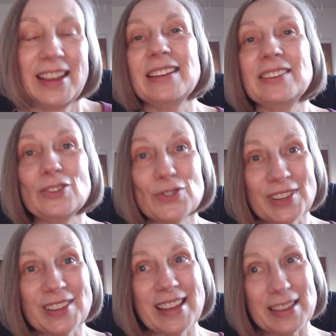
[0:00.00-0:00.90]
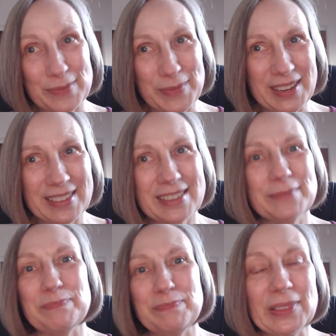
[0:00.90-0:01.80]
And usually that means
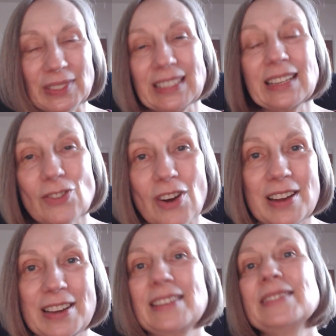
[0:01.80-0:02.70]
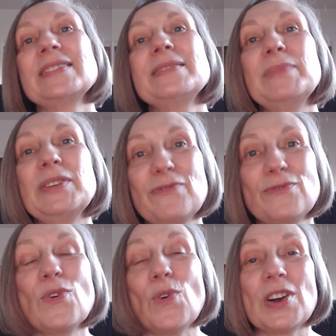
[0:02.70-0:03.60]
building an audience
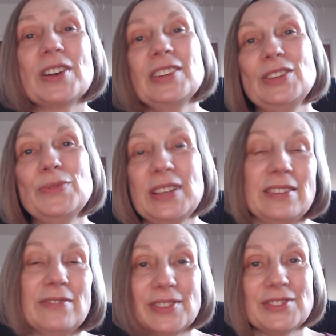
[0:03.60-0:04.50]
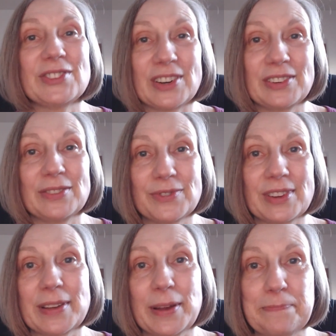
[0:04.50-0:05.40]
before you even start
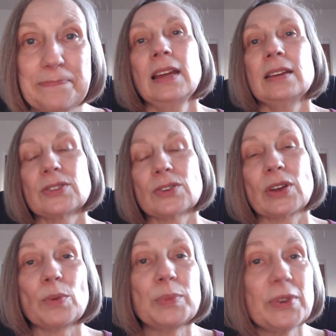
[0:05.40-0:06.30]
using them. So I hope